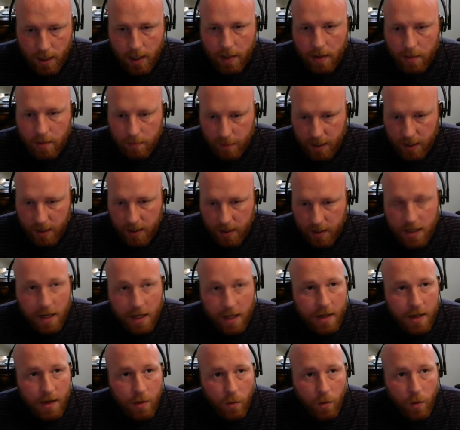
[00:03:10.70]
Because I
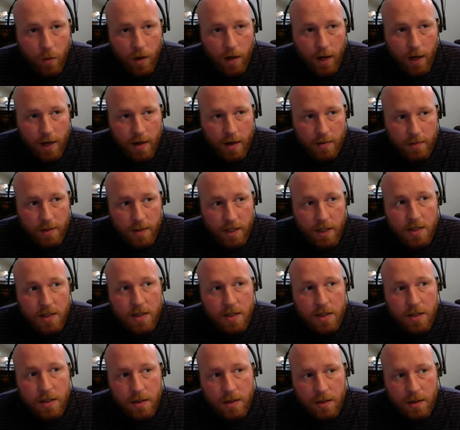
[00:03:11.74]
think work item
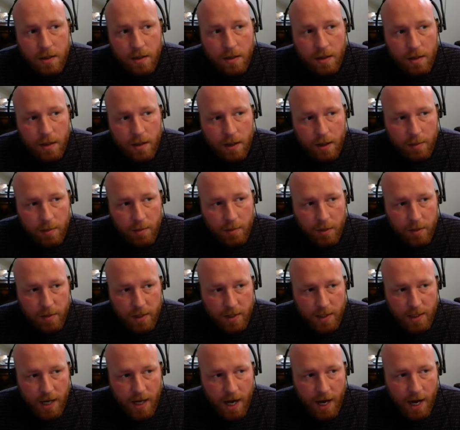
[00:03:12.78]
doesn't
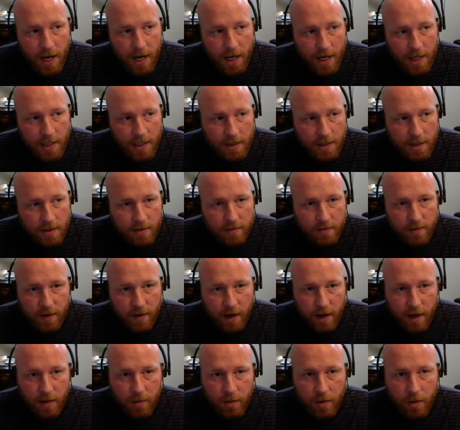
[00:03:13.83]
implement
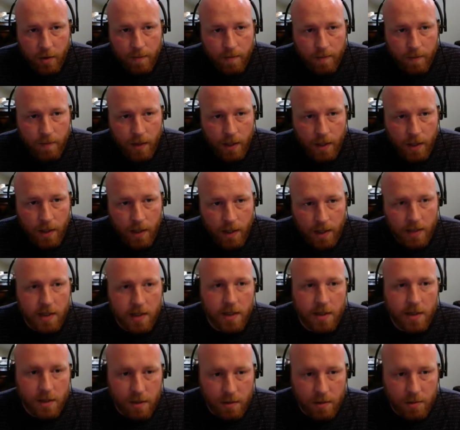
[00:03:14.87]
iIdentifiable. It
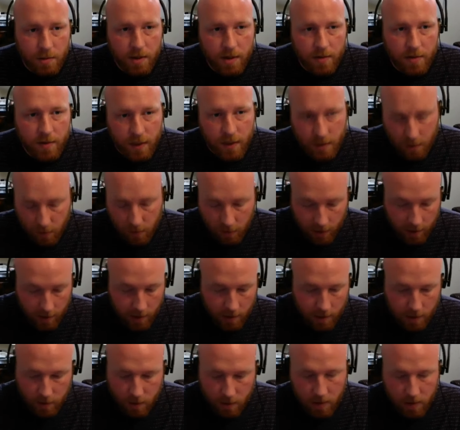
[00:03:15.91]
doesn't. Perfect. Okay,
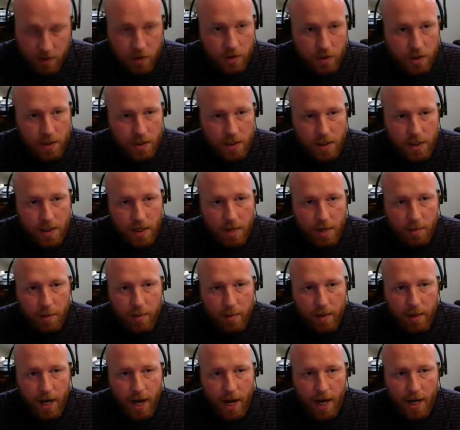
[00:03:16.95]
so this just needs to
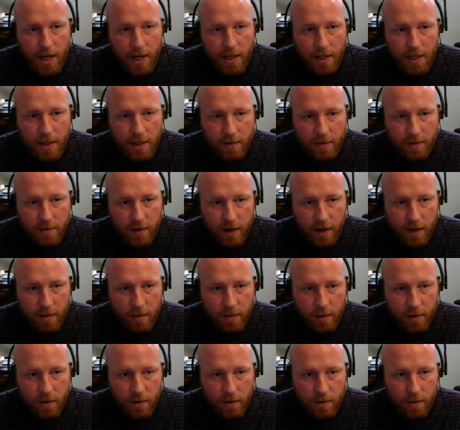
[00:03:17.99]
implement
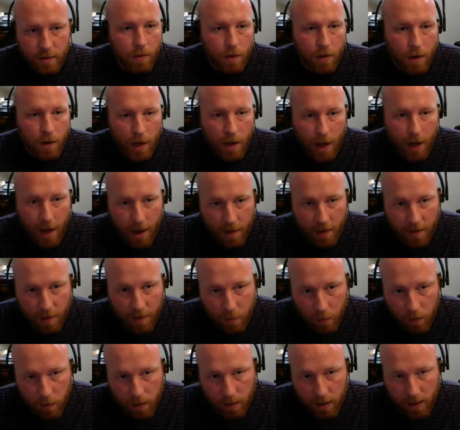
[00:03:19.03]
iIdentifiable. And then
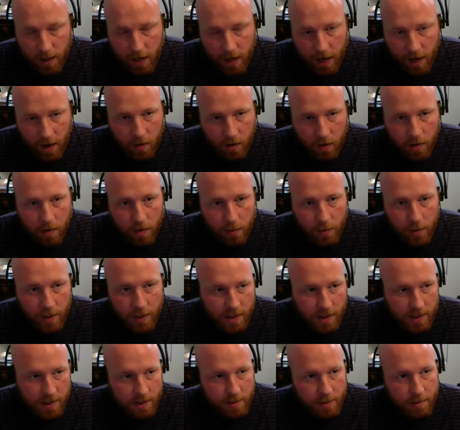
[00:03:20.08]
we'll get an error that we
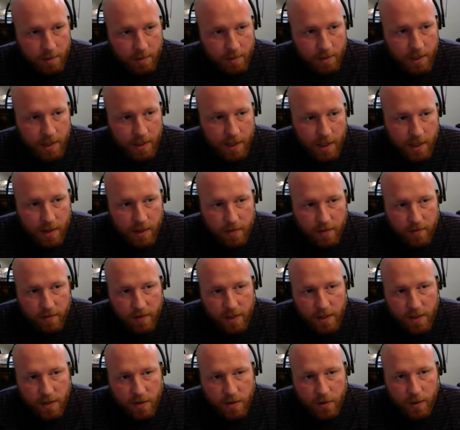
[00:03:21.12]
need to implement the
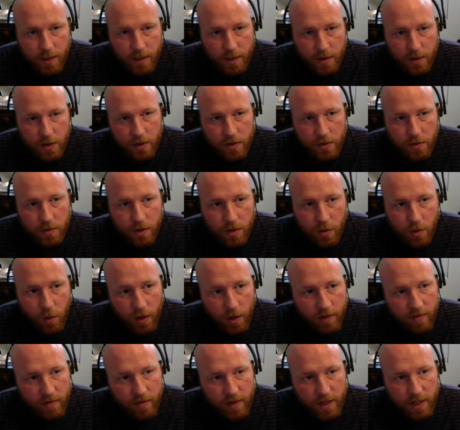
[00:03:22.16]
interface, so we can just use a
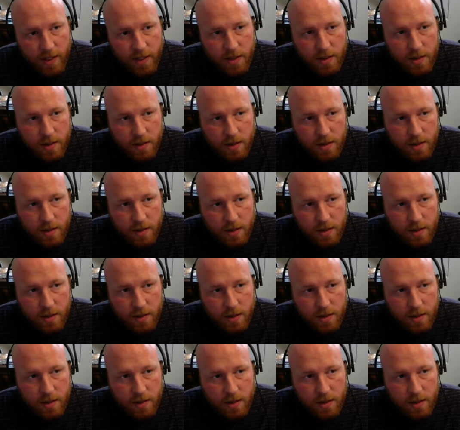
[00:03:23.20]
quick fix,